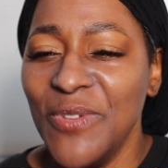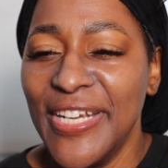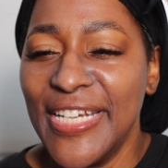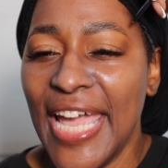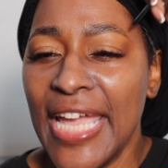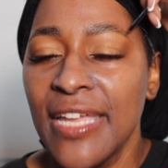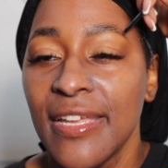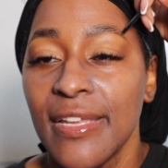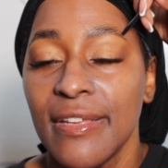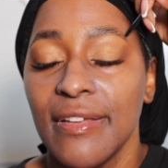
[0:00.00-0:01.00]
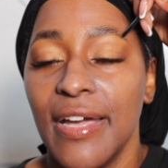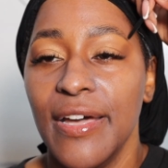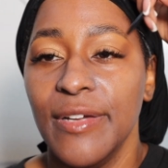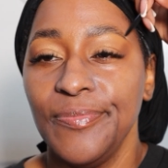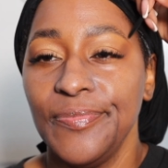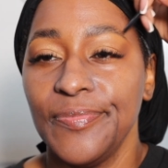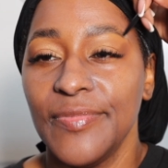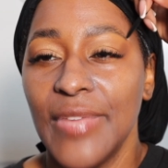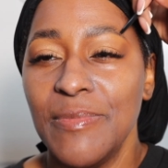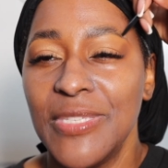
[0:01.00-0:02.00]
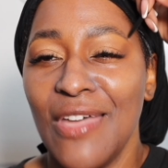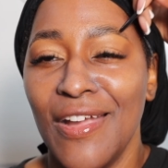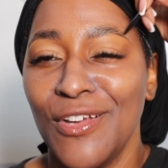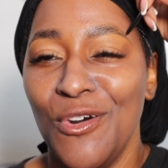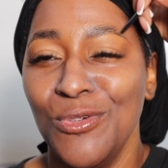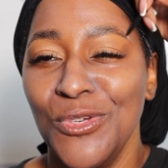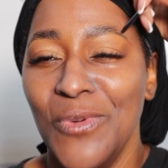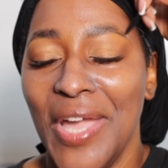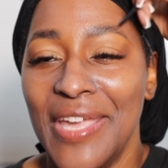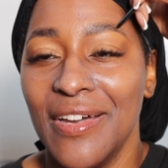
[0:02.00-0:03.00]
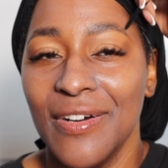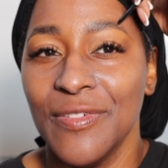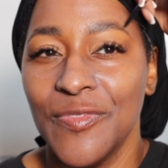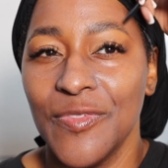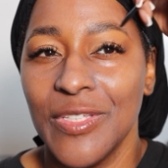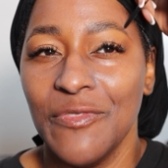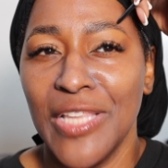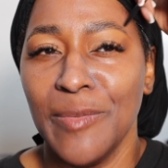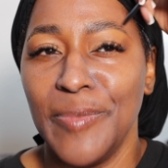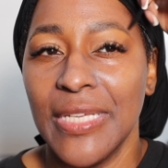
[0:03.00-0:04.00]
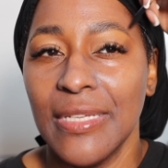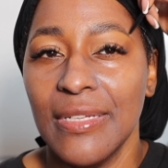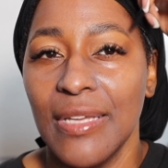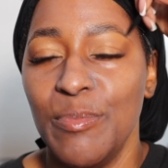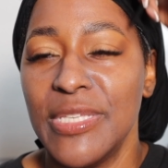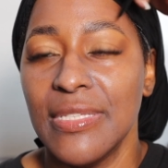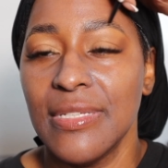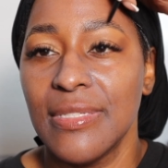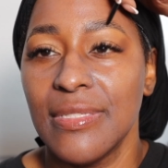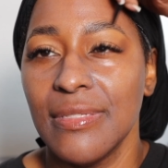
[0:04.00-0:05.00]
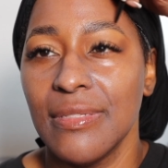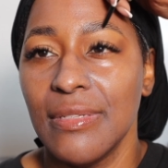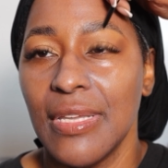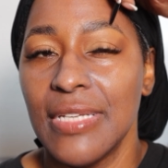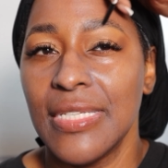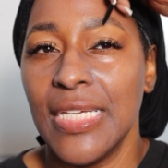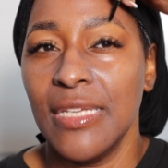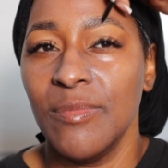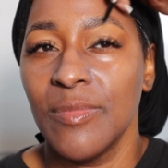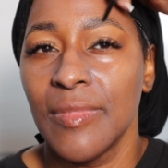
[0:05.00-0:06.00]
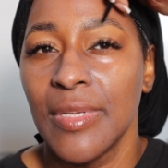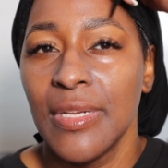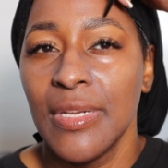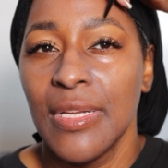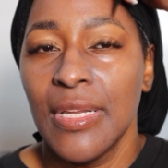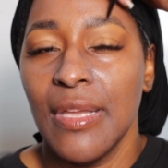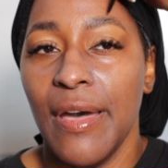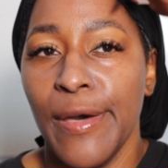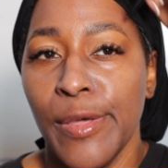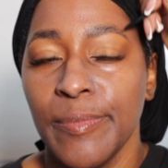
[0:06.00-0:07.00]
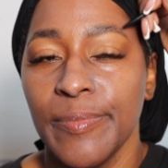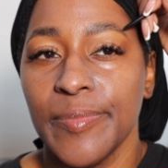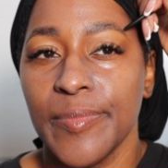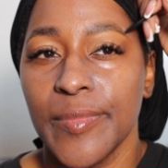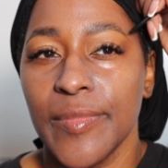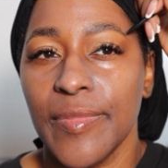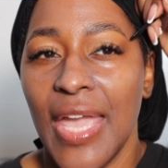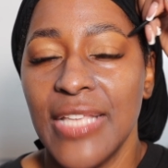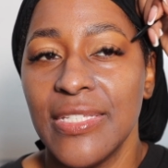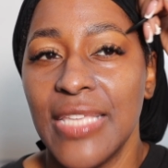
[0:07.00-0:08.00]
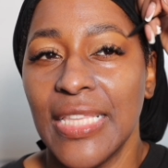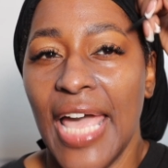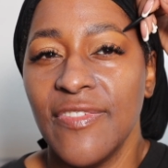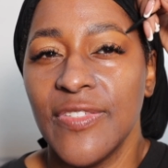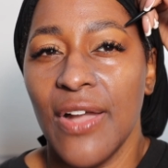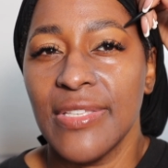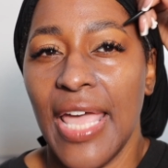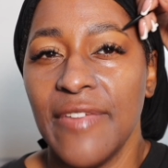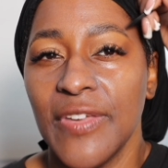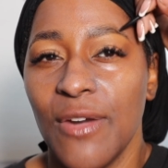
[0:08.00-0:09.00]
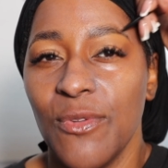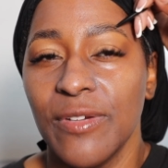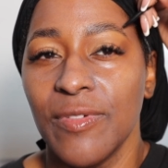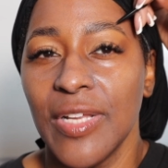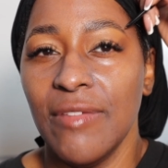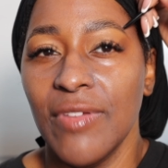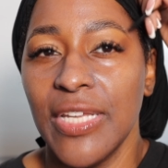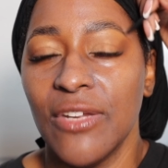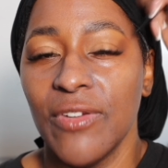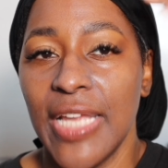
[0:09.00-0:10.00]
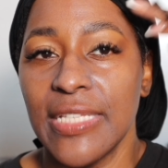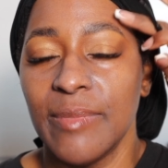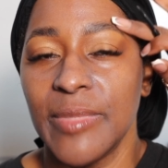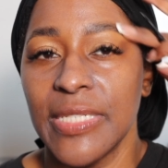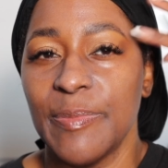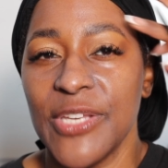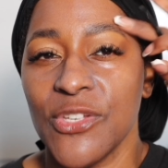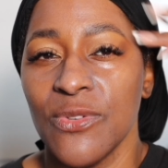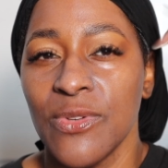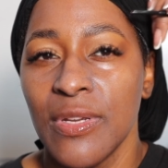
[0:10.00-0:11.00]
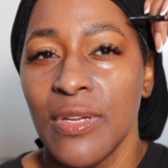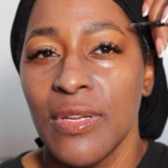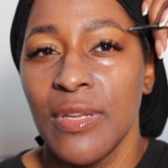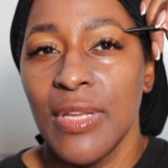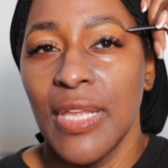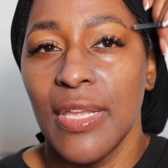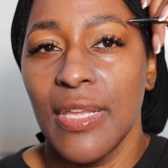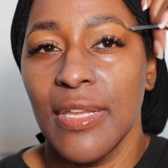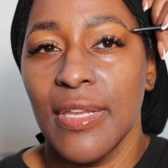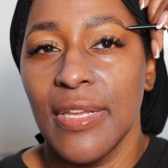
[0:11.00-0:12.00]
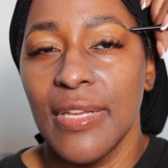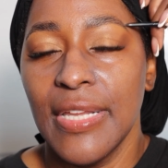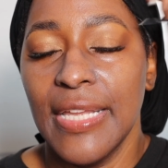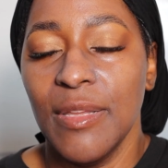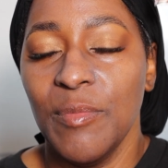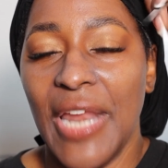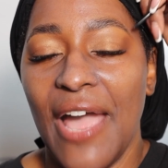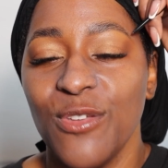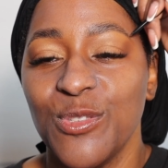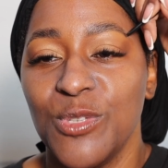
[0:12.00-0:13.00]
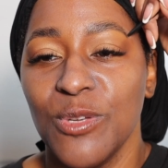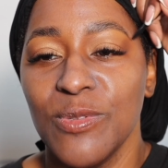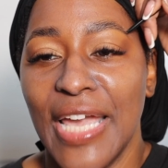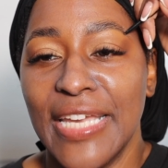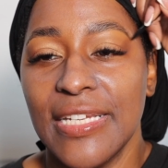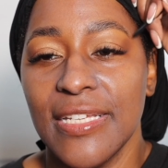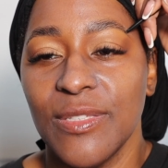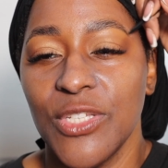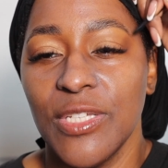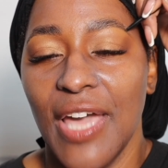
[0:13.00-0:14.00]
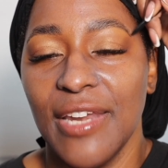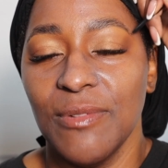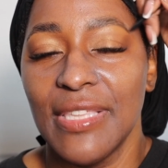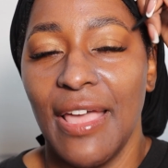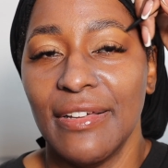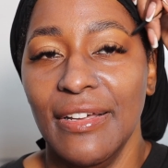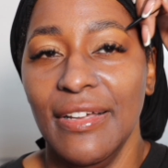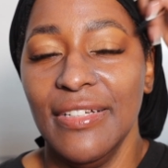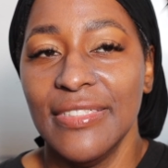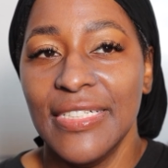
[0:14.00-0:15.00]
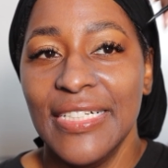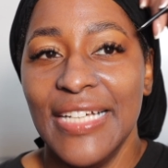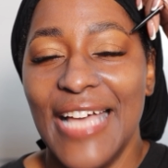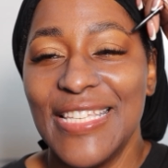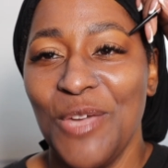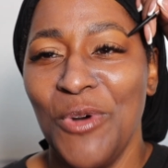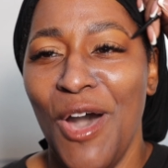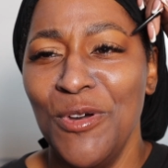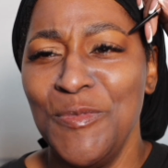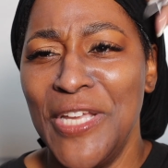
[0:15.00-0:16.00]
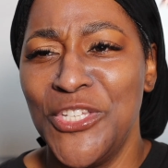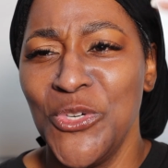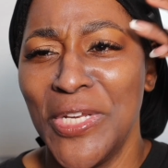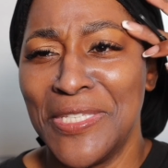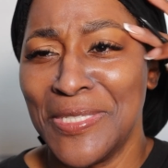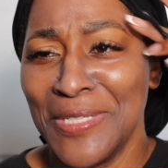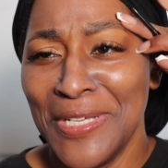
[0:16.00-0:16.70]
So something real neutral. She likes her brows to be more on the fluffy end. She has really long brow hairs. As you guys saw, I used the Got2b to really get those brows in place. So all I'm doing is just like filling in her sparse areas with my Anastasia brow pencil. Really focusing on the tail end because we